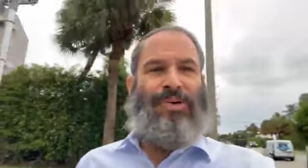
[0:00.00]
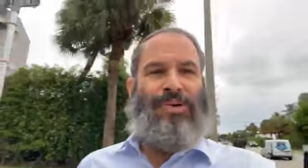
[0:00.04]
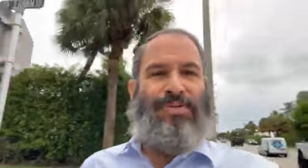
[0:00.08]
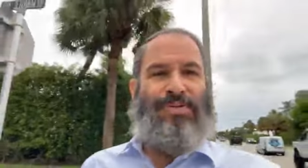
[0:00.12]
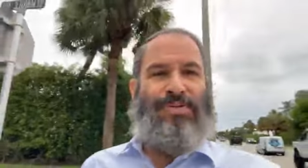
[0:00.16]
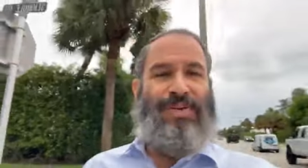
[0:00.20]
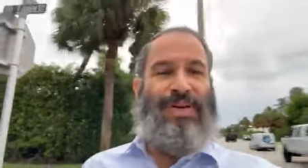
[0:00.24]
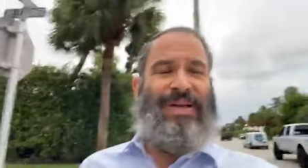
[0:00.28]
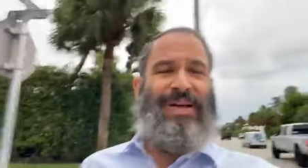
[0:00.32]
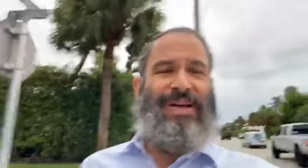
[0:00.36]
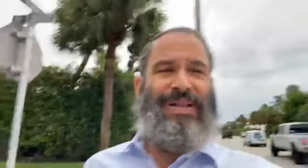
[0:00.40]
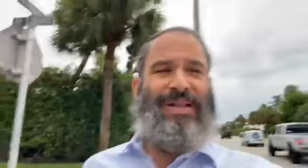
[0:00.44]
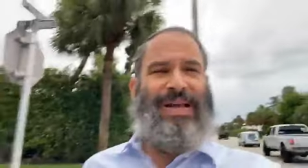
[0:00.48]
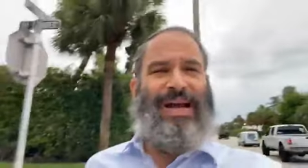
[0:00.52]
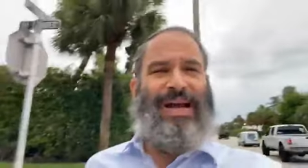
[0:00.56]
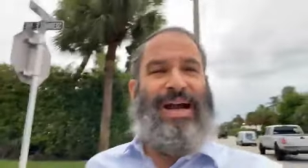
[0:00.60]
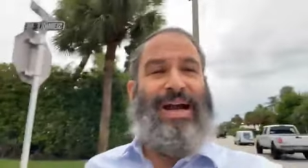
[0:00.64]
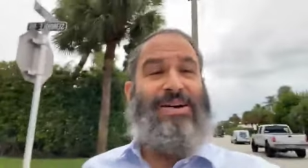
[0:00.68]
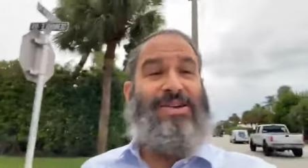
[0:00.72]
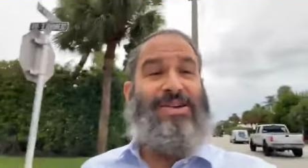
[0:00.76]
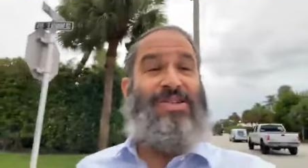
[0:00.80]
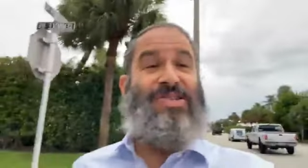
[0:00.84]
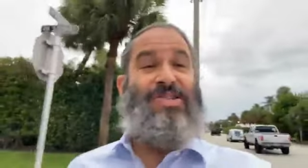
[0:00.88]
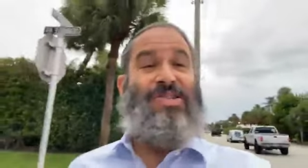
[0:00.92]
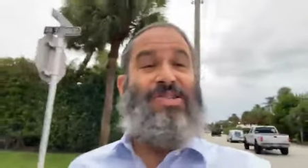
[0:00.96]
reveal
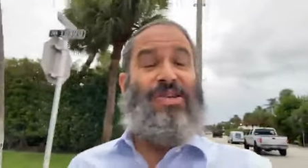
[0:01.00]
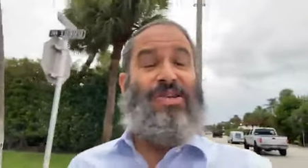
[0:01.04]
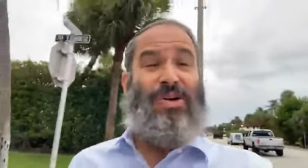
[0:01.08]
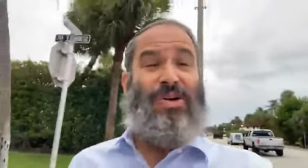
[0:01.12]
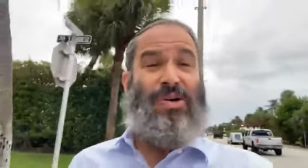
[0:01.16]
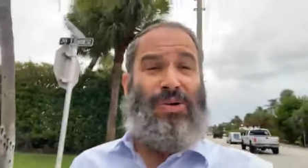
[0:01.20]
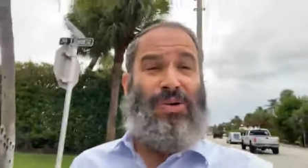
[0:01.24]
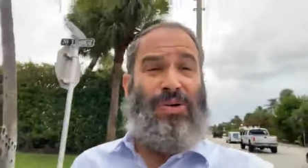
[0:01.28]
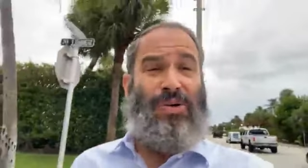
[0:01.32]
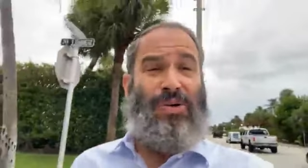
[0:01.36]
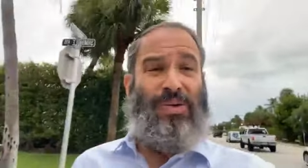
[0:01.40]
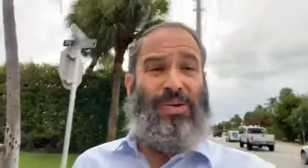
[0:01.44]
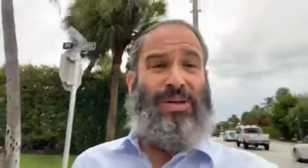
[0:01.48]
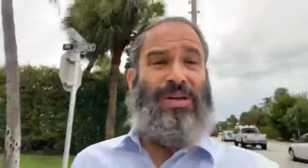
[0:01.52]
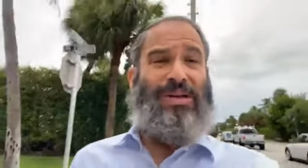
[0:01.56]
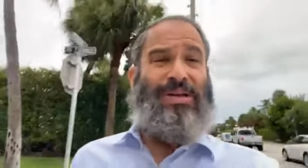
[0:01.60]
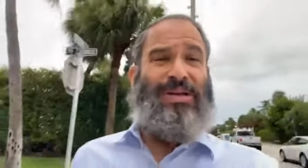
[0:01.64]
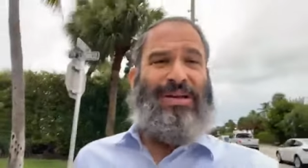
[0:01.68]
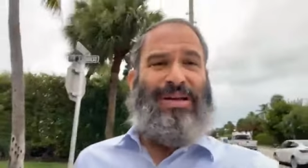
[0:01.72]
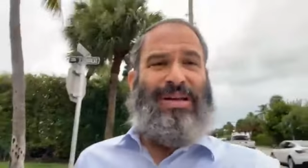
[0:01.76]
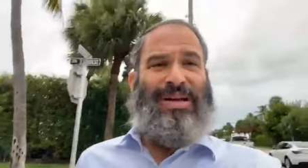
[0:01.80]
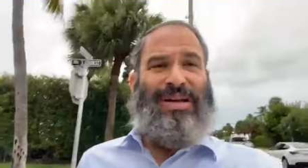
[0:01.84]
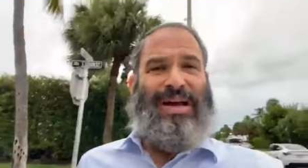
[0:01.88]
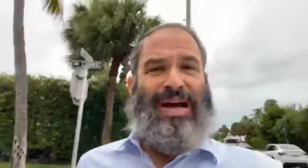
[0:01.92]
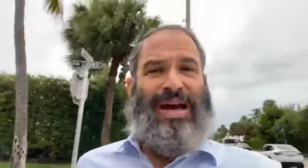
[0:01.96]
our soul,
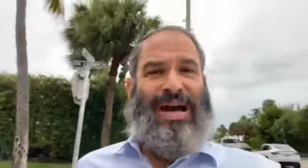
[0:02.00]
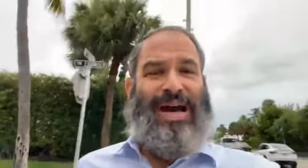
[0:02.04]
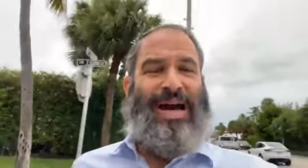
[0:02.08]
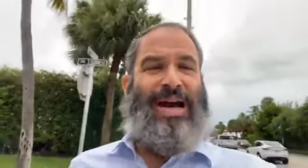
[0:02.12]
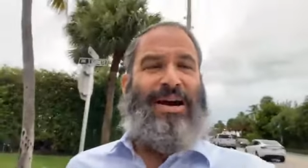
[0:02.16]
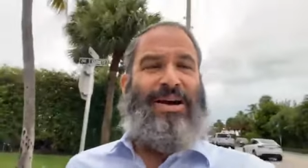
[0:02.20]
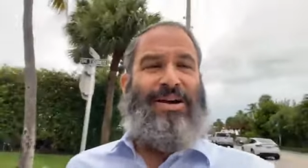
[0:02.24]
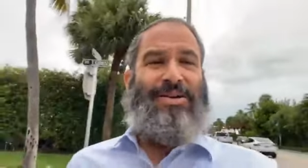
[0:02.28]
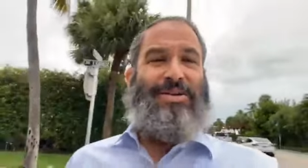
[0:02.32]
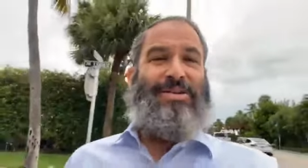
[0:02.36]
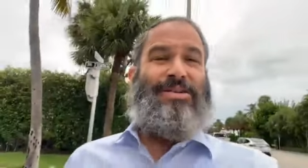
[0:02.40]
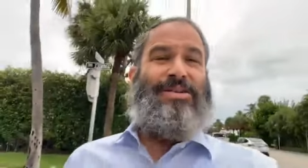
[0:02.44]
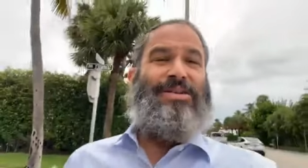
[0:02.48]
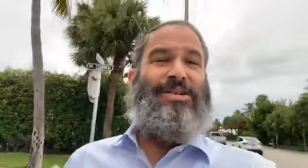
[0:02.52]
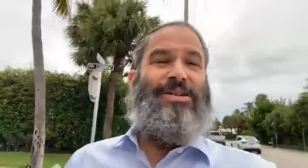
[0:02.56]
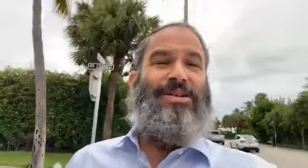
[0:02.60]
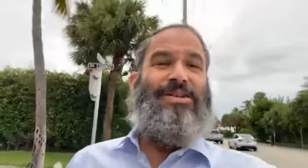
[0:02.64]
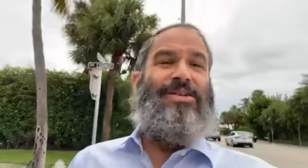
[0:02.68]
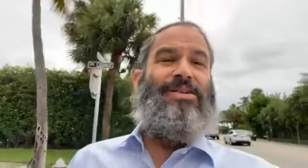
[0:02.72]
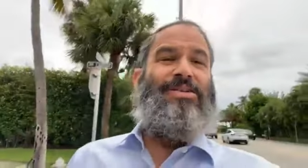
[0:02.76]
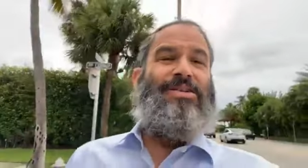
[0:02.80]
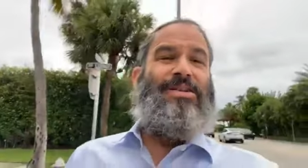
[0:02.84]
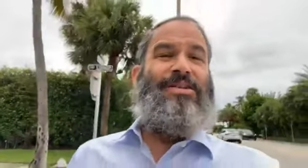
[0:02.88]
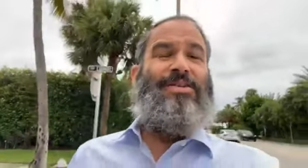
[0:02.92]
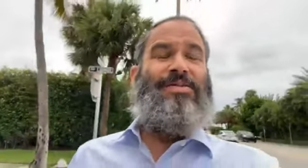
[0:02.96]
our
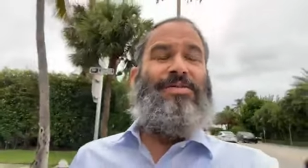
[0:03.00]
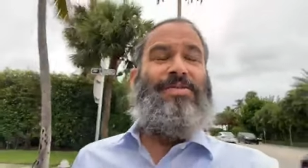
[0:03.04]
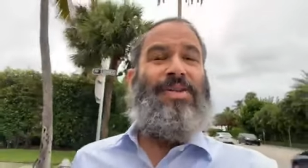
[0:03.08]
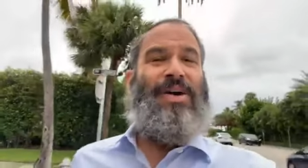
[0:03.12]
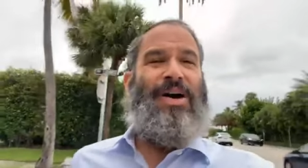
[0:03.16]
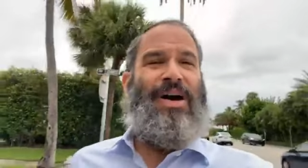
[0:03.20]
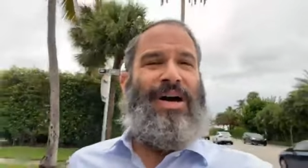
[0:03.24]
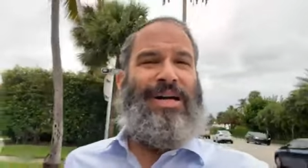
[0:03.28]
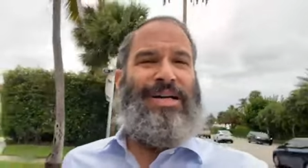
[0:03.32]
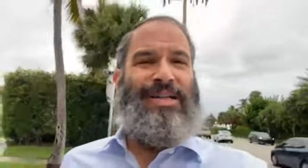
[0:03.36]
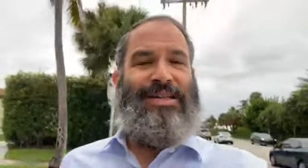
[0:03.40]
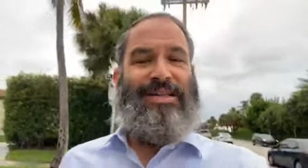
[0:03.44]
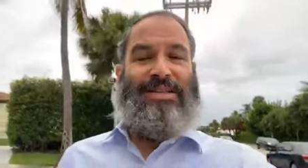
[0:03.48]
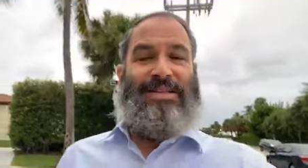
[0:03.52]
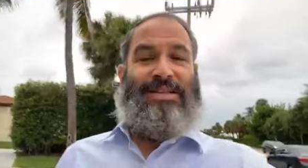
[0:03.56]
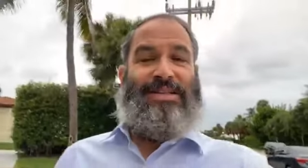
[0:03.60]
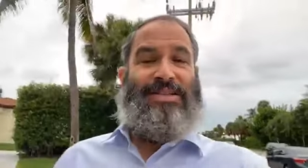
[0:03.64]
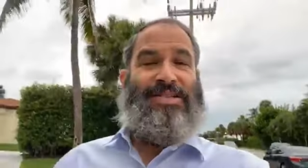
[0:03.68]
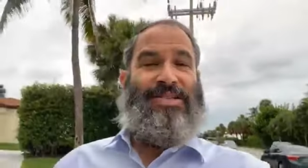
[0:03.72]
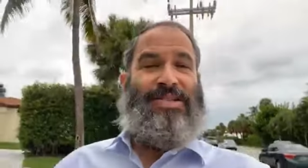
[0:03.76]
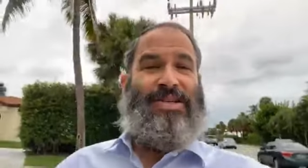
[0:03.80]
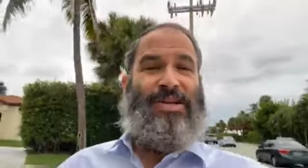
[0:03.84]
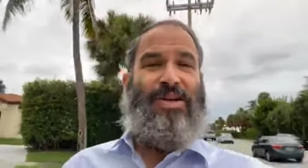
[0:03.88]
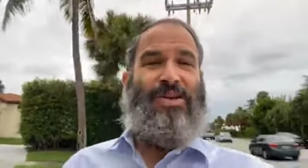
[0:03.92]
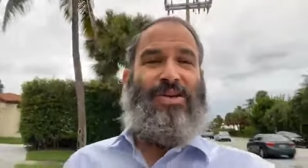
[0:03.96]
divine
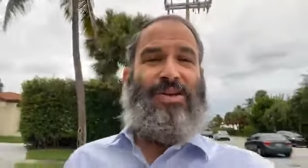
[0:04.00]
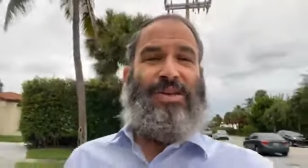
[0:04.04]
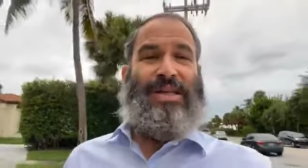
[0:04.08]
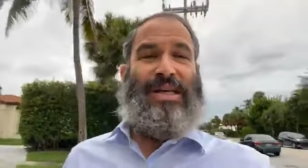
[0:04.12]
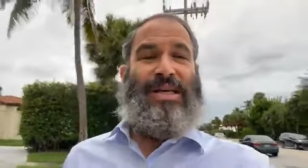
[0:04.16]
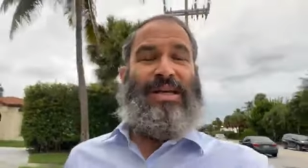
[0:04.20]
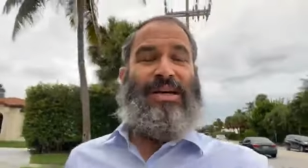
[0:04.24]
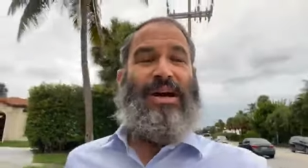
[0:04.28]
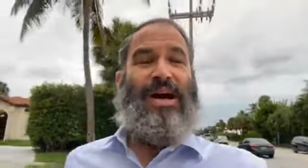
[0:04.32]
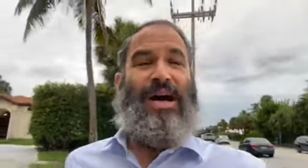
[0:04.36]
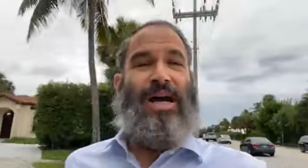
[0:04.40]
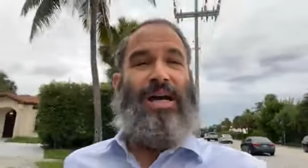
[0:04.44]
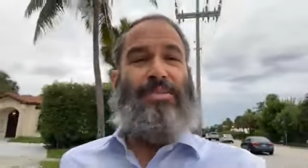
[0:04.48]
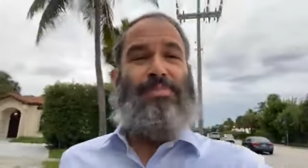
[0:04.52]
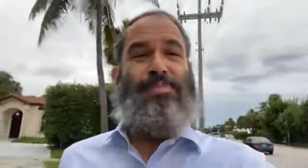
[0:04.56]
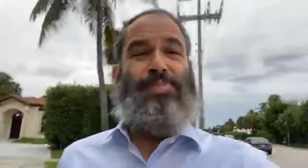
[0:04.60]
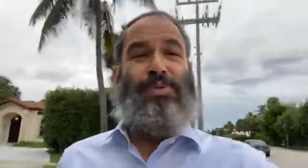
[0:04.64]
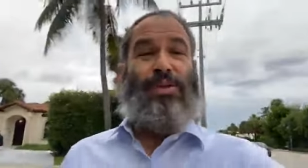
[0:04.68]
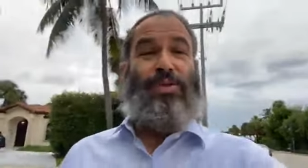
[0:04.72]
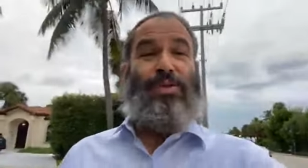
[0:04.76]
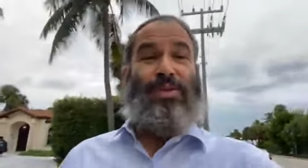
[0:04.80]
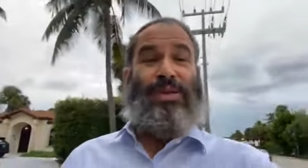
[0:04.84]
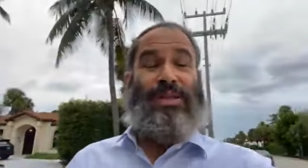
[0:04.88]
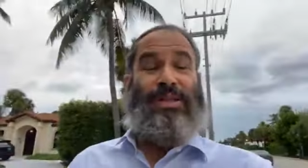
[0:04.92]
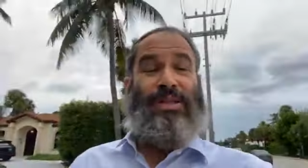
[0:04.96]
soul that God
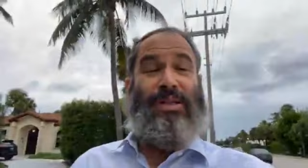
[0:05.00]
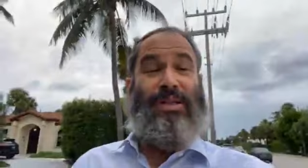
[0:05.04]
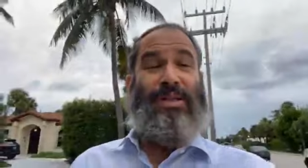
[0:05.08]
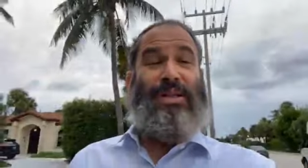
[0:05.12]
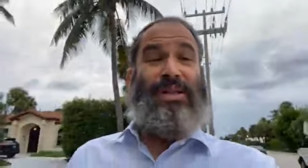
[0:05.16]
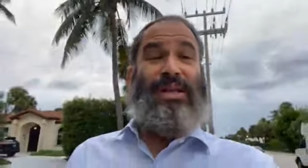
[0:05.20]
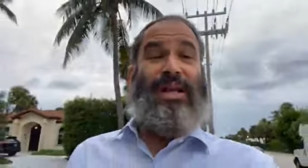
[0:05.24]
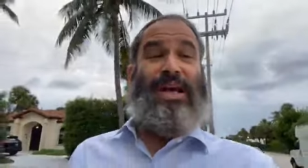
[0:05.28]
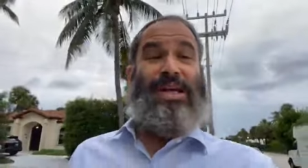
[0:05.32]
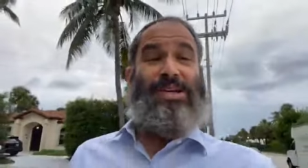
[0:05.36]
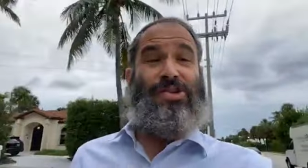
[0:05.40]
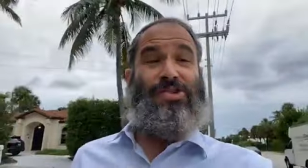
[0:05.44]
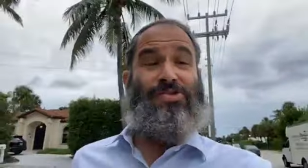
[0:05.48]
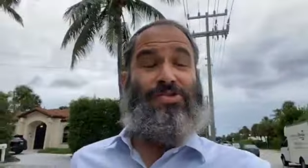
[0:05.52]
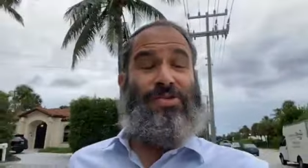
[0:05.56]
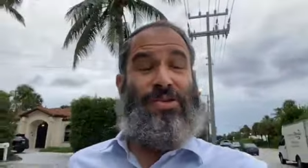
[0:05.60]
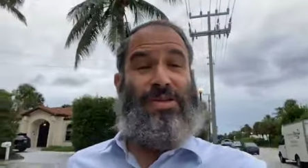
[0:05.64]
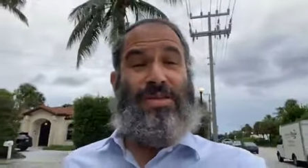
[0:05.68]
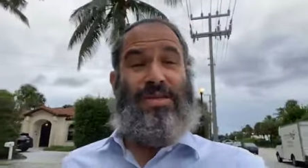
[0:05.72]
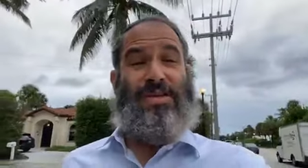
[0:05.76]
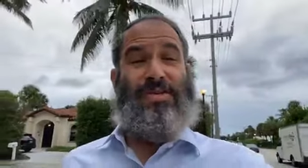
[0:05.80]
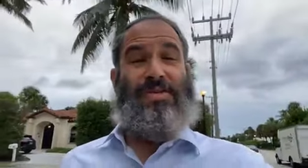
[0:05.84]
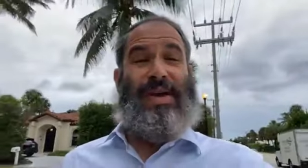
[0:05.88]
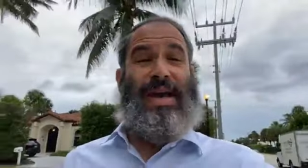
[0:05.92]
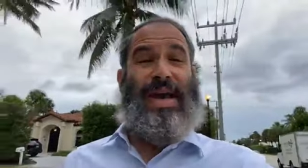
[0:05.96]
blew into the
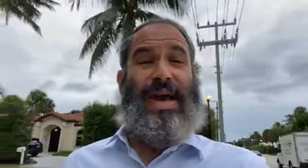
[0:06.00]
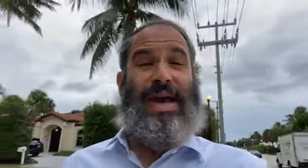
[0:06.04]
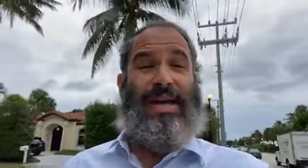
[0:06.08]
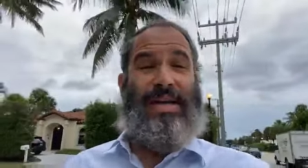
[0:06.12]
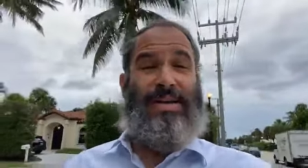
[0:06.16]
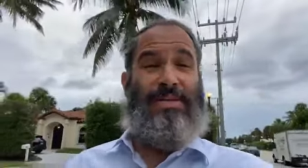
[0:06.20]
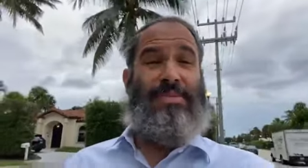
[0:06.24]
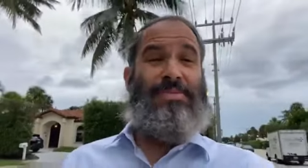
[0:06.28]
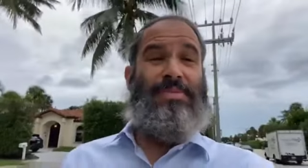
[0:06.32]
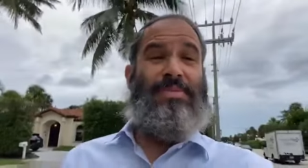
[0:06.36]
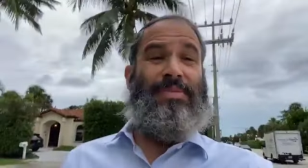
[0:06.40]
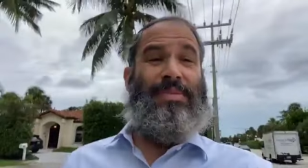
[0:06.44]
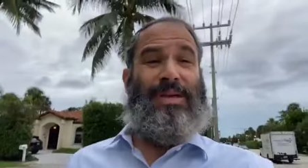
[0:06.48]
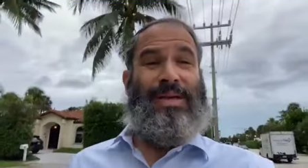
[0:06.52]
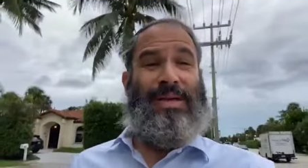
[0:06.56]
nostrils of Adam